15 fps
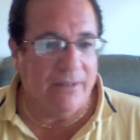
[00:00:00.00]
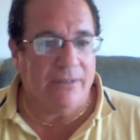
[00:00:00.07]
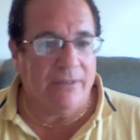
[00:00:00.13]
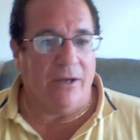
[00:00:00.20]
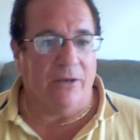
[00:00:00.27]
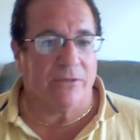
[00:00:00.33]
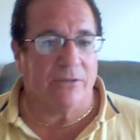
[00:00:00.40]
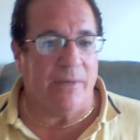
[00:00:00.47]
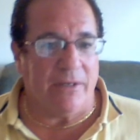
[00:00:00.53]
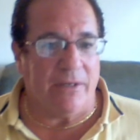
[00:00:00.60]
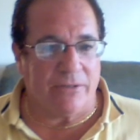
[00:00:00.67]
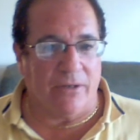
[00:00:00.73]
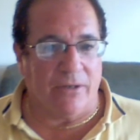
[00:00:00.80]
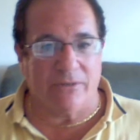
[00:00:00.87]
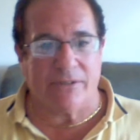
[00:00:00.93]
Tells me
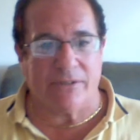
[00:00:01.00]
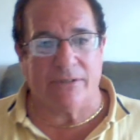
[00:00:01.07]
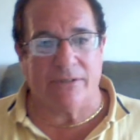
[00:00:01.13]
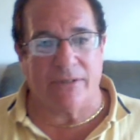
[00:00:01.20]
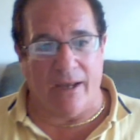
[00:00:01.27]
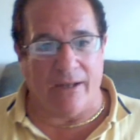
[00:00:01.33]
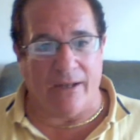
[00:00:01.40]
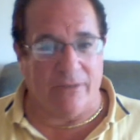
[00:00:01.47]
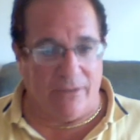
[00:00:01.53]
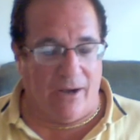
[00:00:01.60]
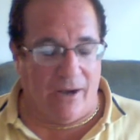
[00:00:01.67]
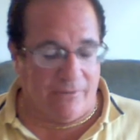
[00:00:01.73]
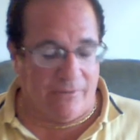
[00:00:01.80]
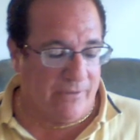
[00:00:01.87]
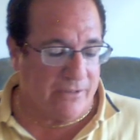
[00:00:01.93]
Tulsa's got a good
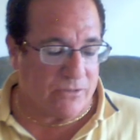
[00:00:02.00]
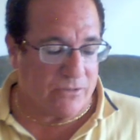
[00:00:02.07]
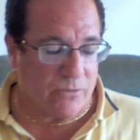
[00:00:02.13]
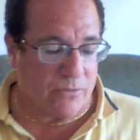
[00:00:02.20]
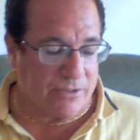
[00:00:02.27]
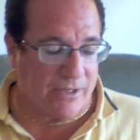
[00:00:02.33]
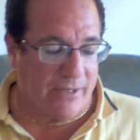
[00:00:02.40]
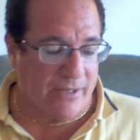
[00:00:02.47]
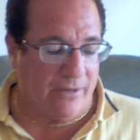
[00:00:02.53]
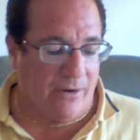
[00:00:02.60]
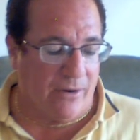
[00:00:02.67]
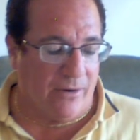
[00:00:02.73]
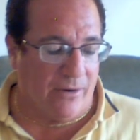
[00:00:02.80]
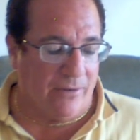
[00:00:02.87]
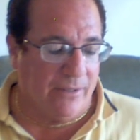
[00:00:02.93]
offense, which I
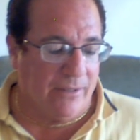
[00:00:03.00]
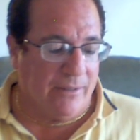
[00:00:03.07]
know,